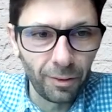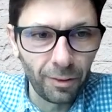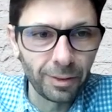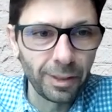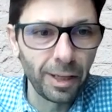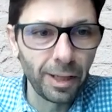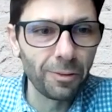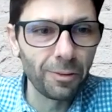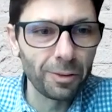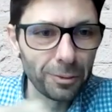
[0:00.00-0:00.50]
on
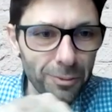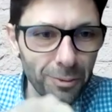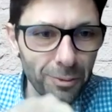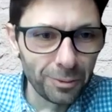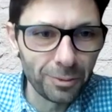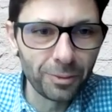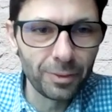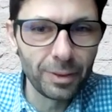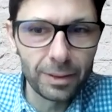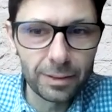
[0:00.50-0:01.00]
our
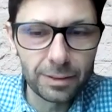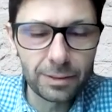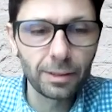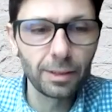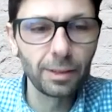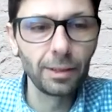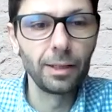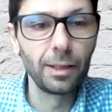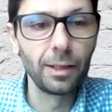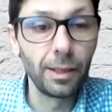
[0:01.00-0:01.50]
to-do list,
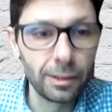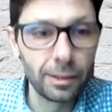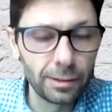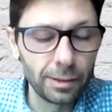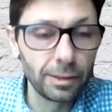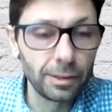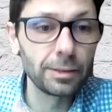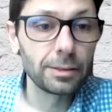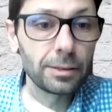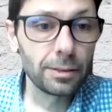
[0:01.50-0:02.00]
at
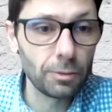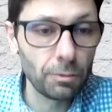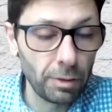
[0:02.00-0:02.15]
least